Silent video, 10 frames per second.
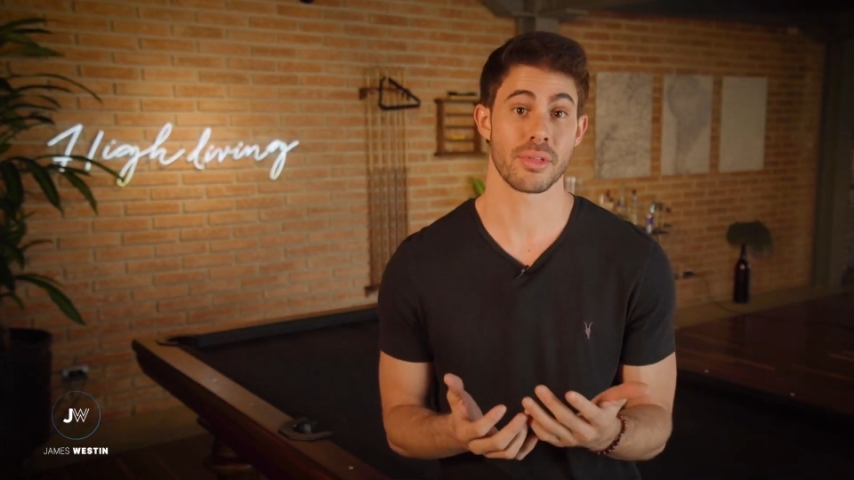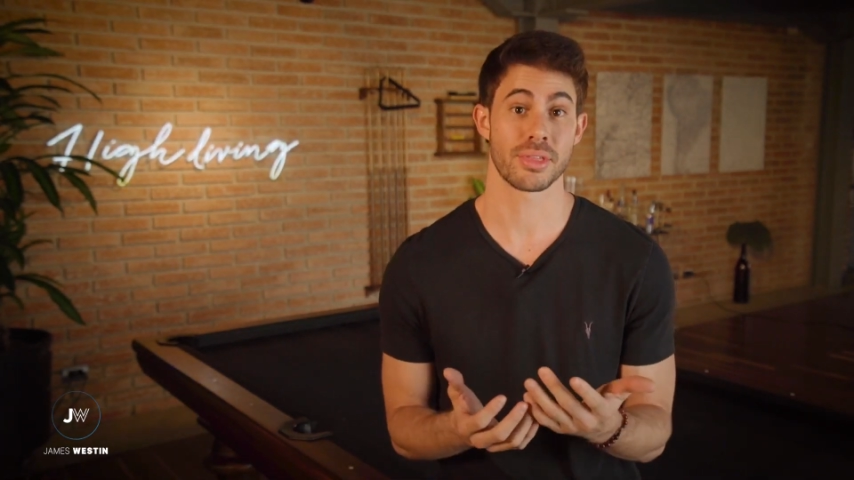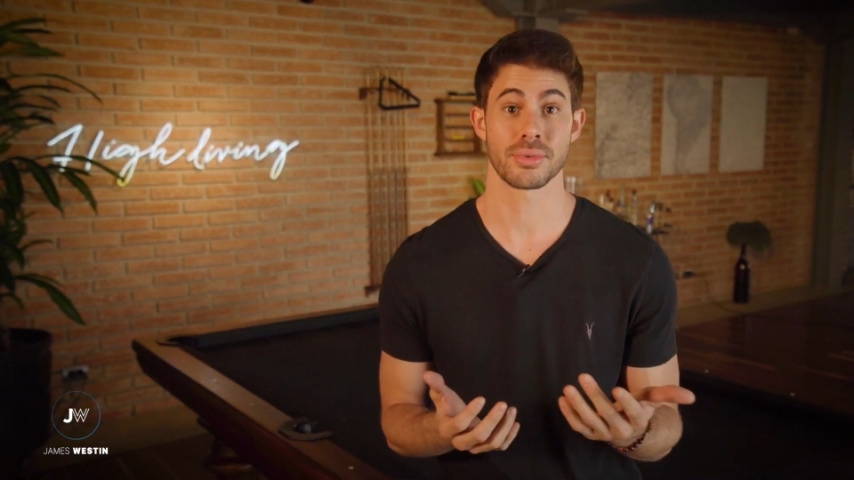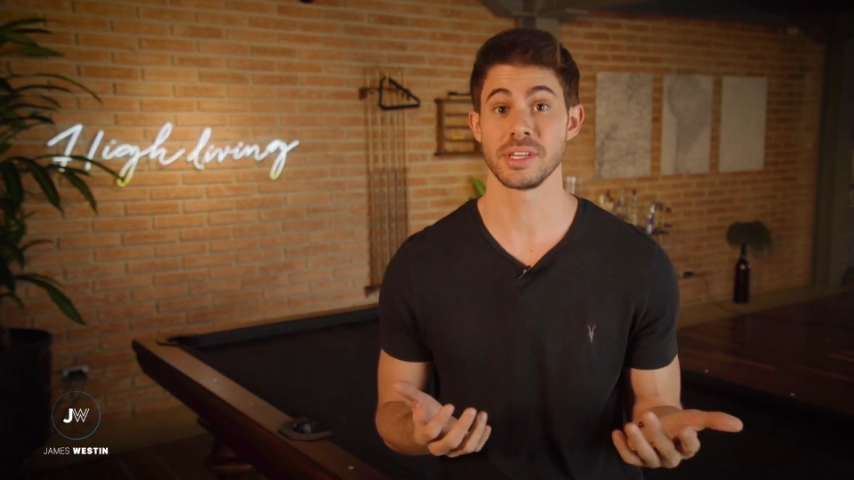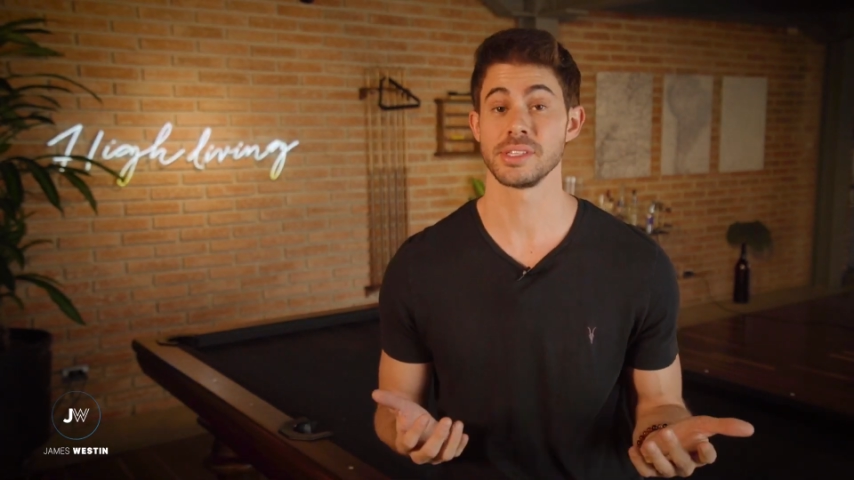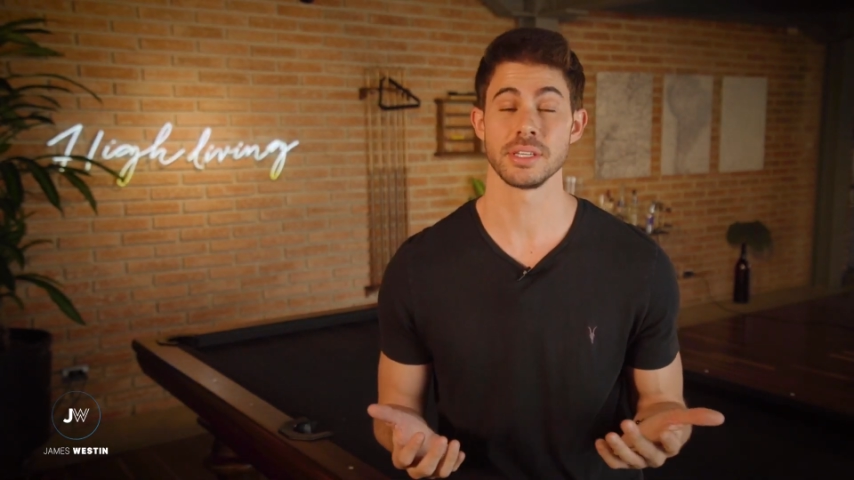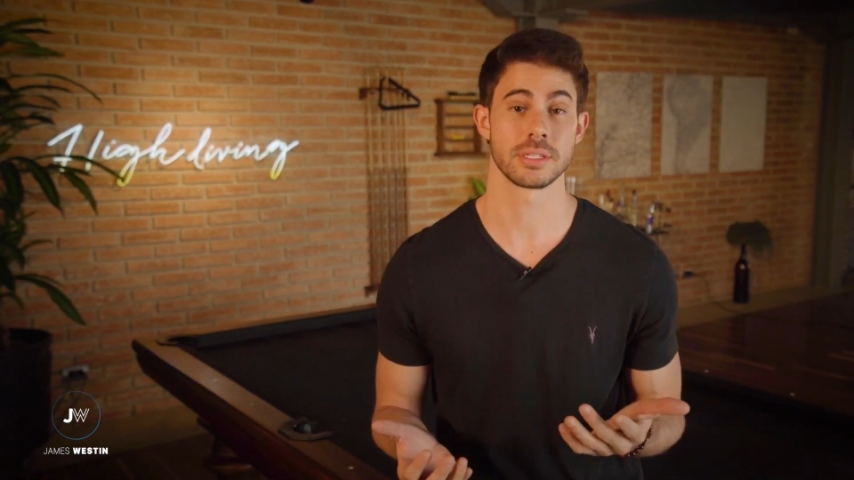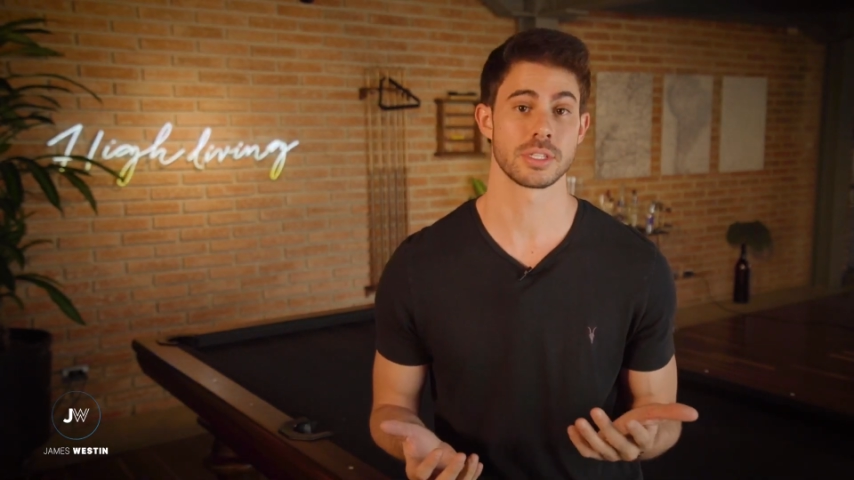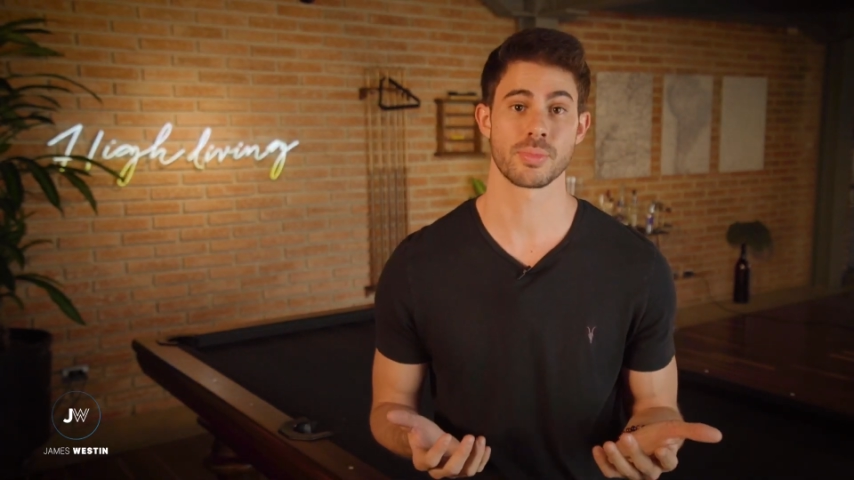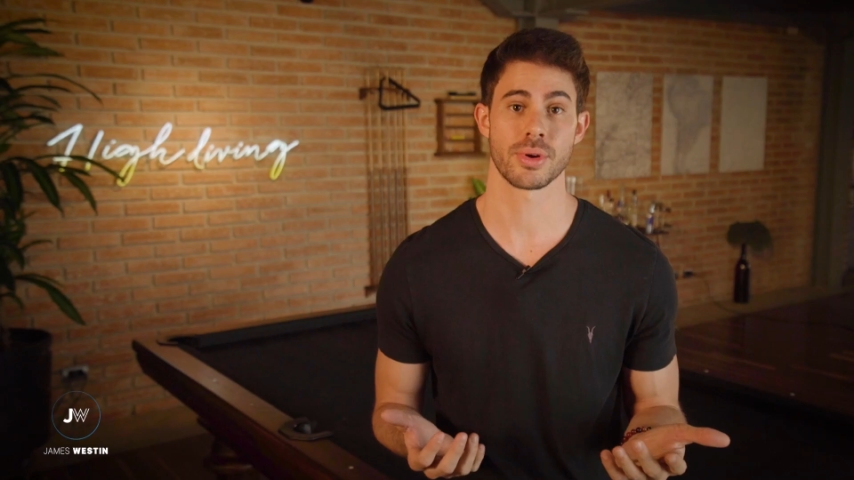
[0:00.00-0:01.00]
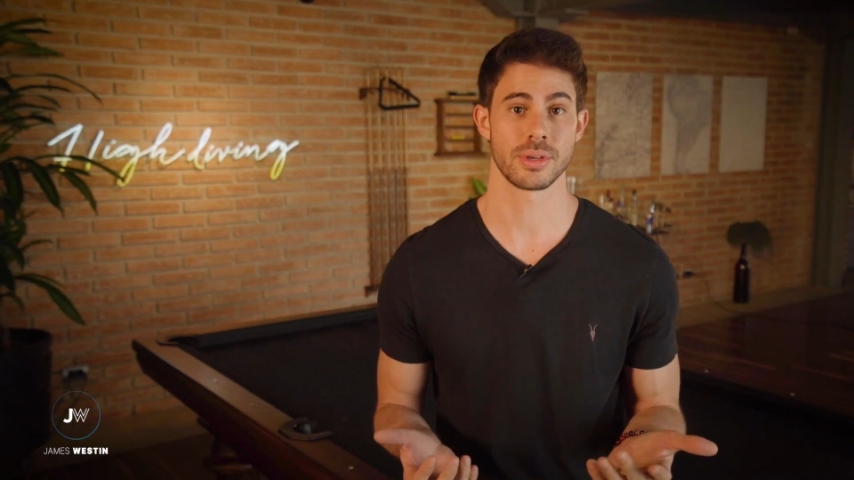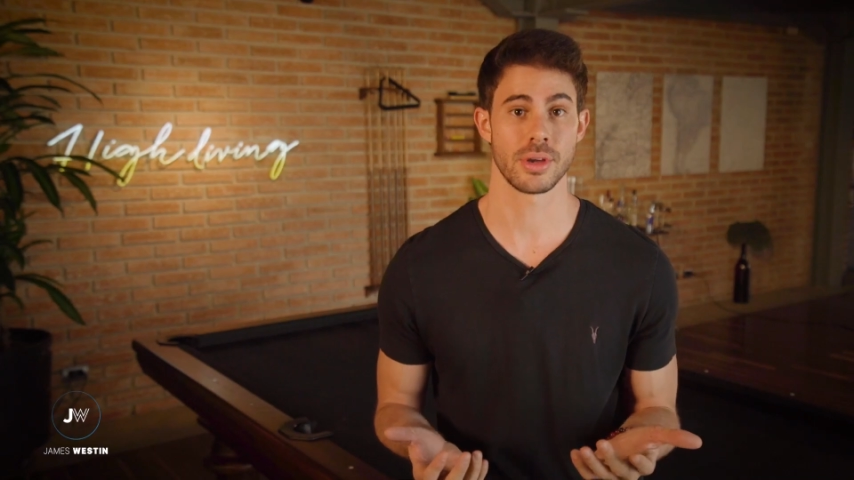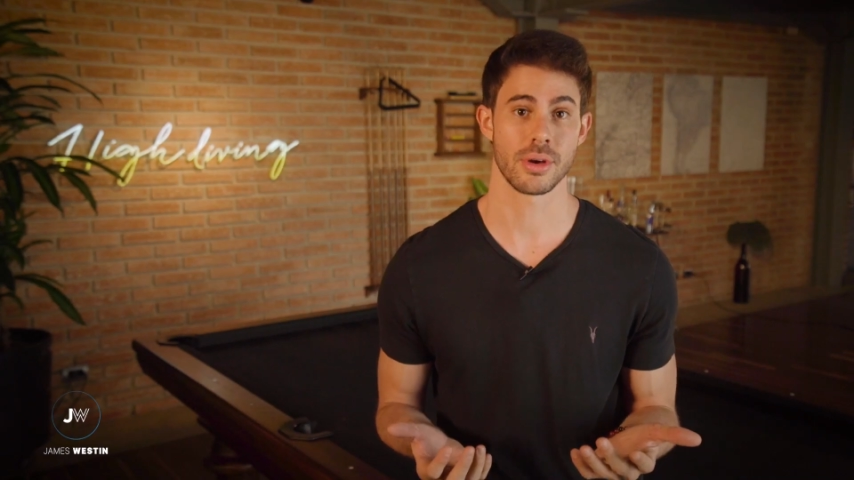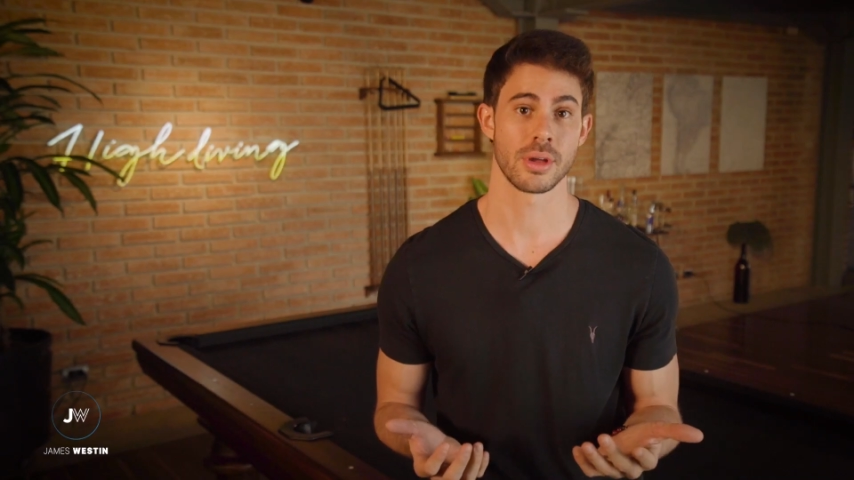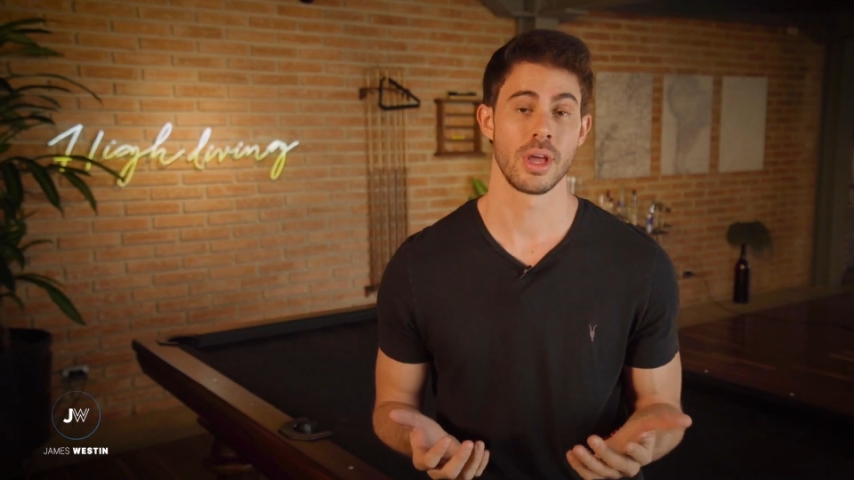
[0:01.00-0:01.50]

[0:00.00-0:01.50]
3 seasons per year.